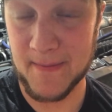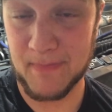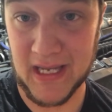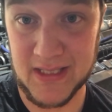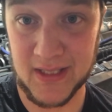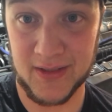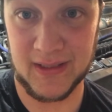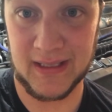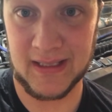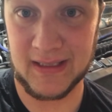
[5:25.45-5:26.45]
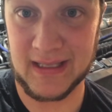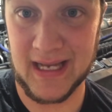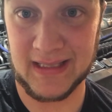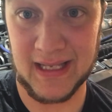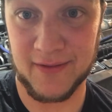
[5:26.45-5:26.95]
basically
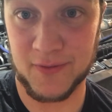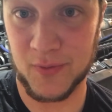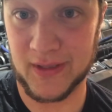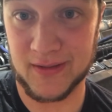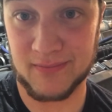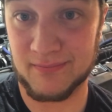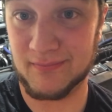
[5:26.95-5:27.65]
got left with